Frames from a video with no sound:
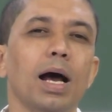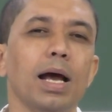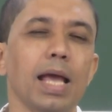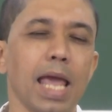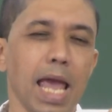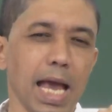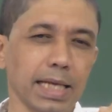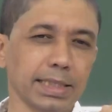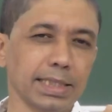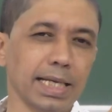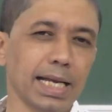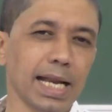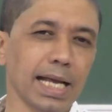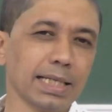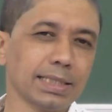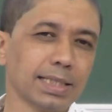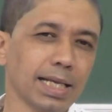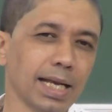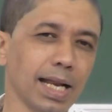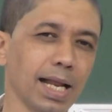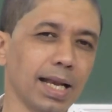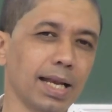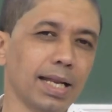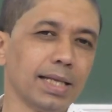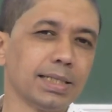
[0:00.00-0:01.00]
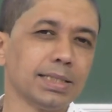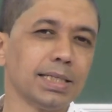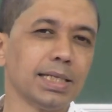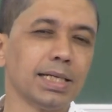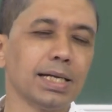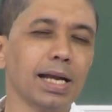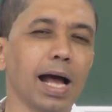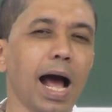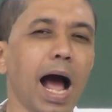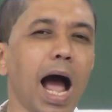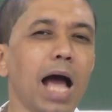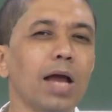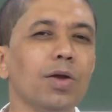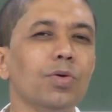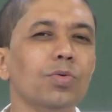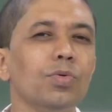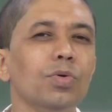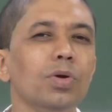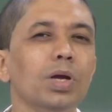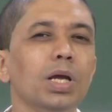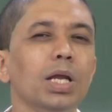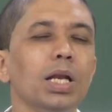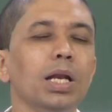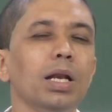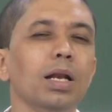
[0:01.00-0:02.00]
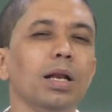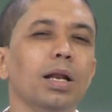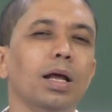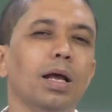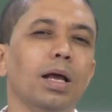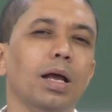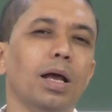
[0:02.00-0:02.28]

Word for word: as a rational agent I will